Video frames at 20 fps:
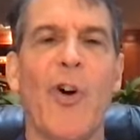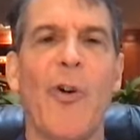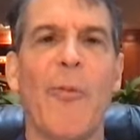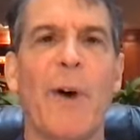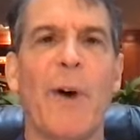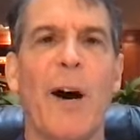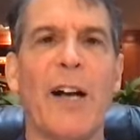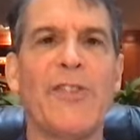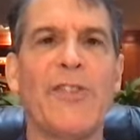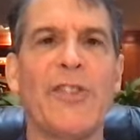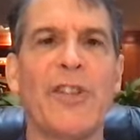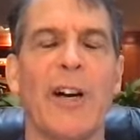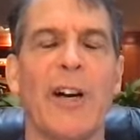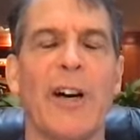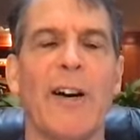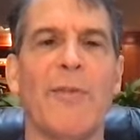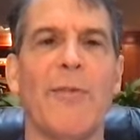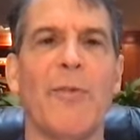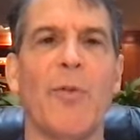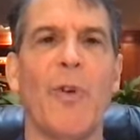much
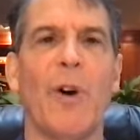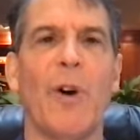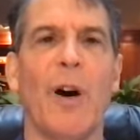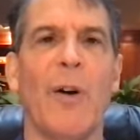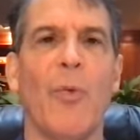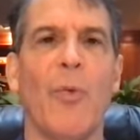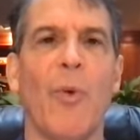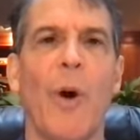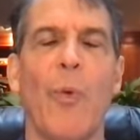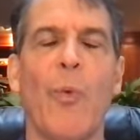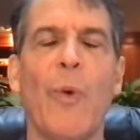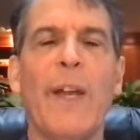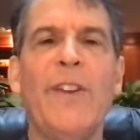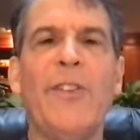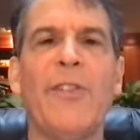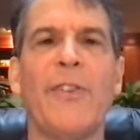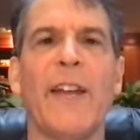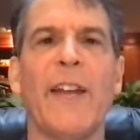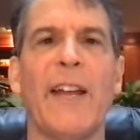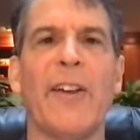of what we
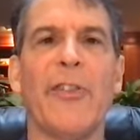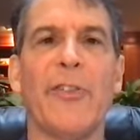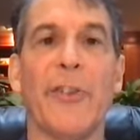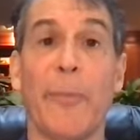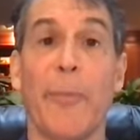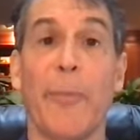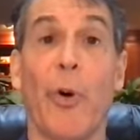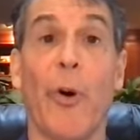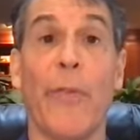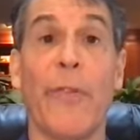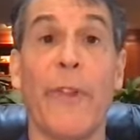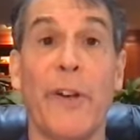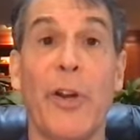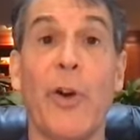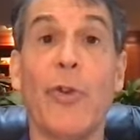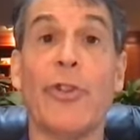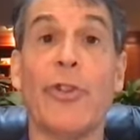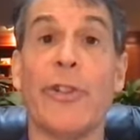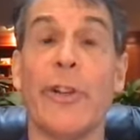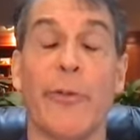say to support the
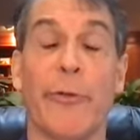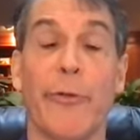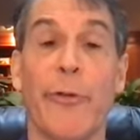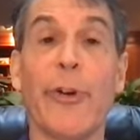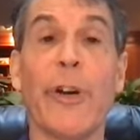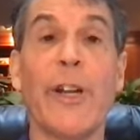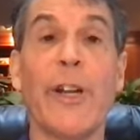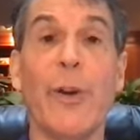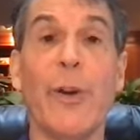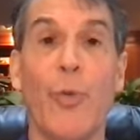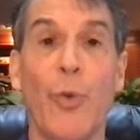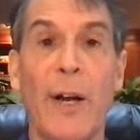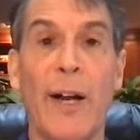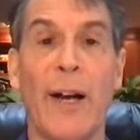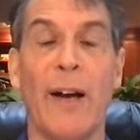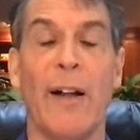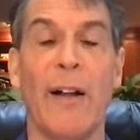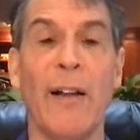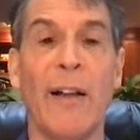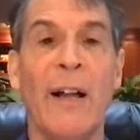notion of free
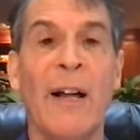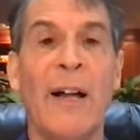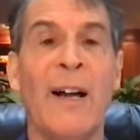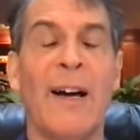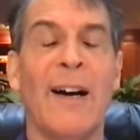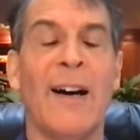will